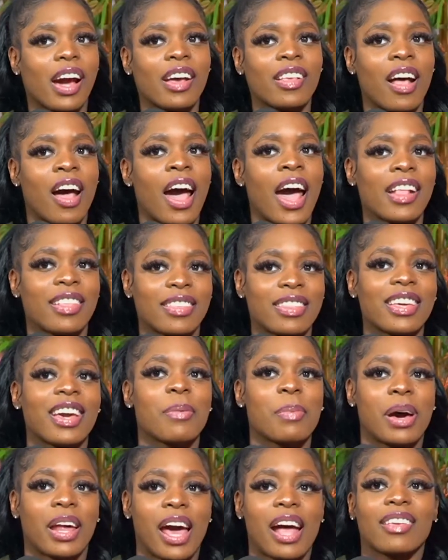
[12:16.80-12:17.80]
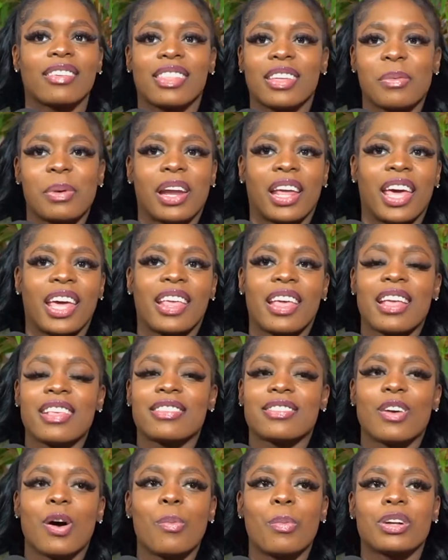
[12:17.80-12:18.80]
I have to think about it.
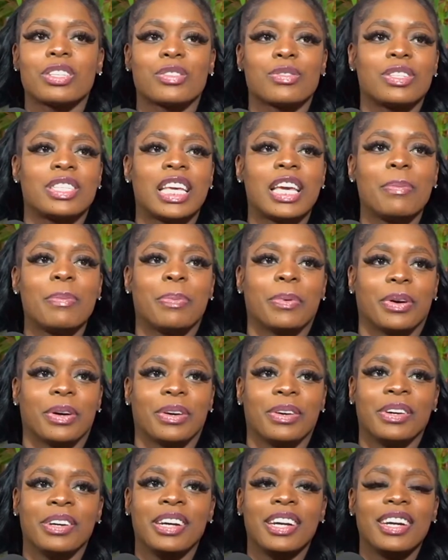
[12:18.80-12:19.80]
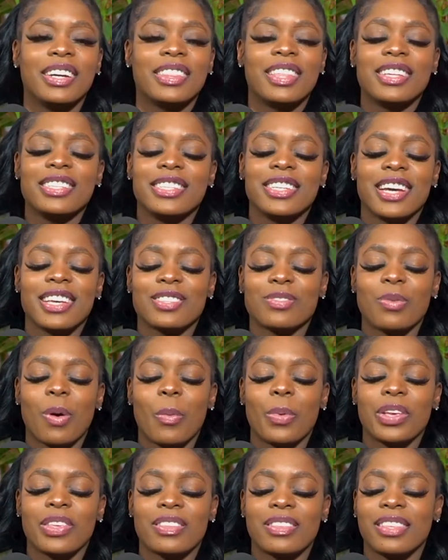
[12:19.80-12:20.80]
It's so much deeper than just what
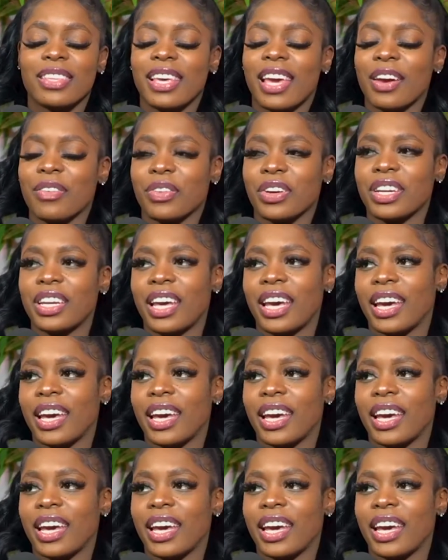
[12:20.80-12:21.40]
we see every day.